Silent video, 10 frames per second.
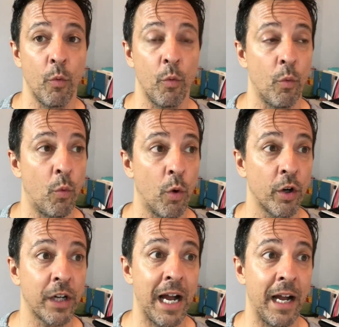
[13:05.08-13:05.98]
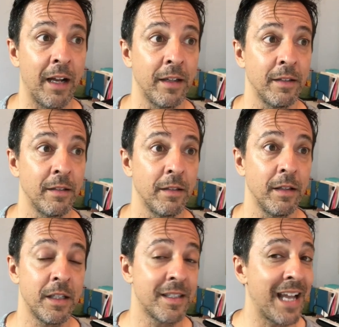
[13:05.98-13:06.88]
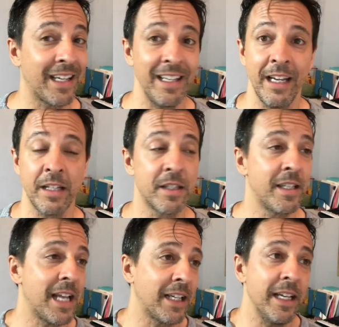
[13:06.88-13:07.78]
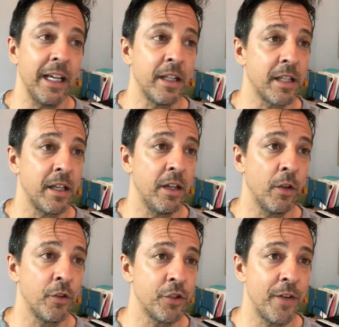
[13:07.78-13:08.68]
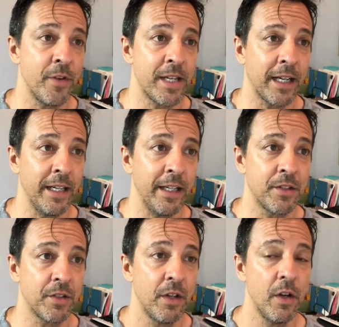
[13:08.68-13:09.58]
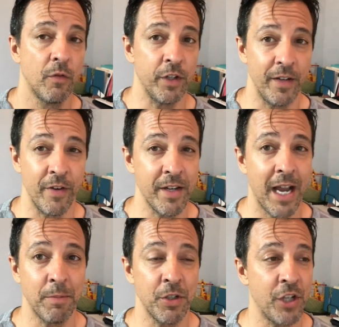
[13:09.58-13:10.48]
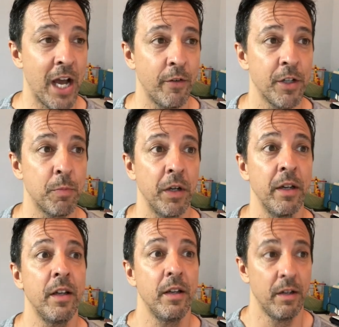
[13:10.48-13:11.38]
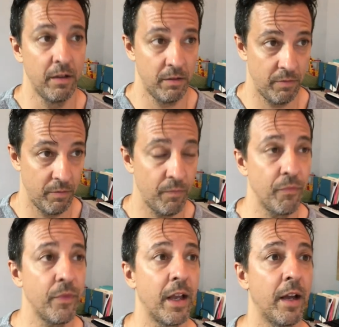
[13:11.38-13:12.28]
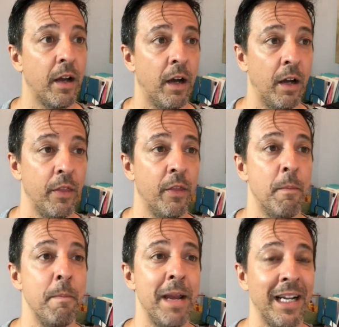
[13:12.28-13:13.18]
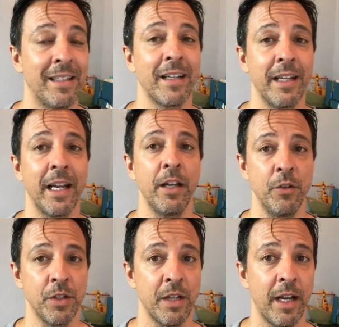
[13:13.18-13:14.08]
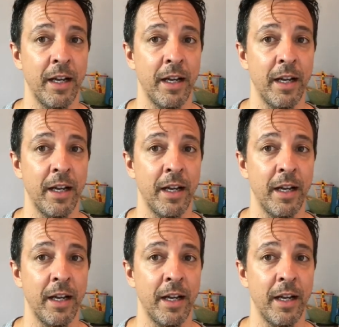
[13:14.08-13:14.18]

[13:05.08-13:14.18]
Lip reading: work on its technique. It's the technique. It's you know, there's different techniques for different types of genres, but the main technique I use is